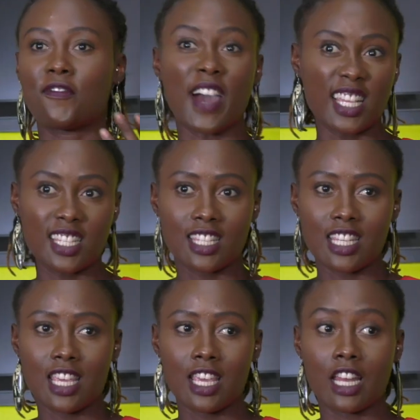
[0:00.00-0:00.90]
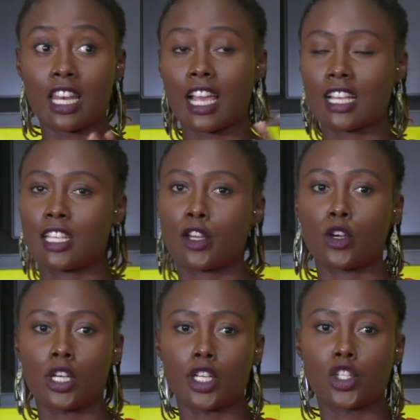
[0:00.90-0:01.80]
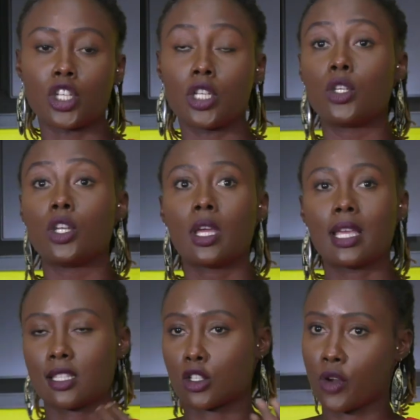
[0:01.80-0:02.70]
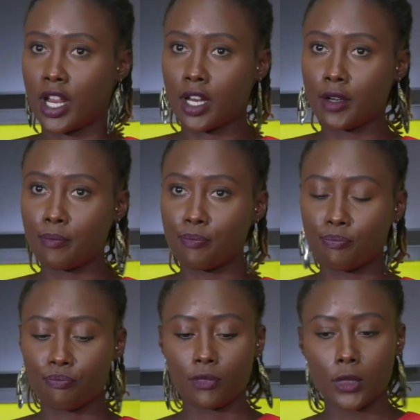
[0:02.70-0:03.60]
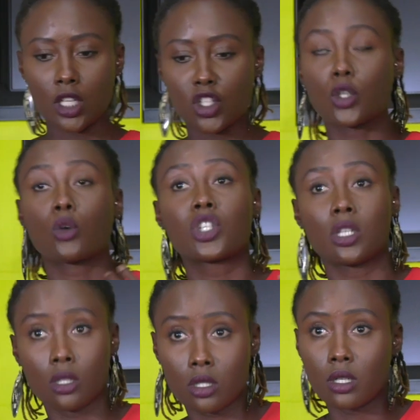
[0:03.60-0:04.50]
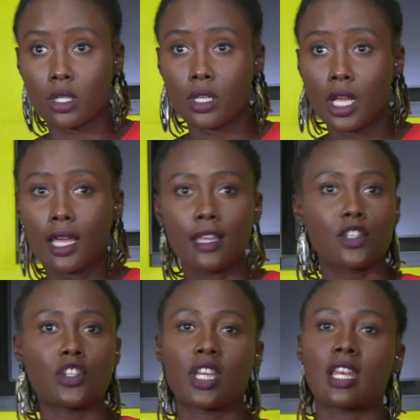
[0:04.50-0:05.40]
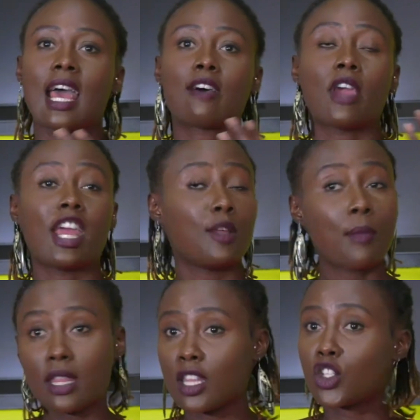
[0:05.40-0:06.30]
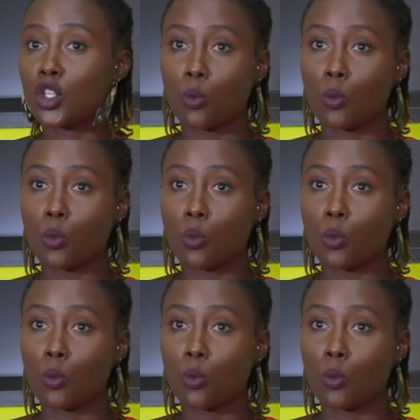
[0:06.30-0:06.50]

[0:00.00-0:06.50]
feisty, and like I said earlier, she is a trainer. She knows she looks good. She can have any man that she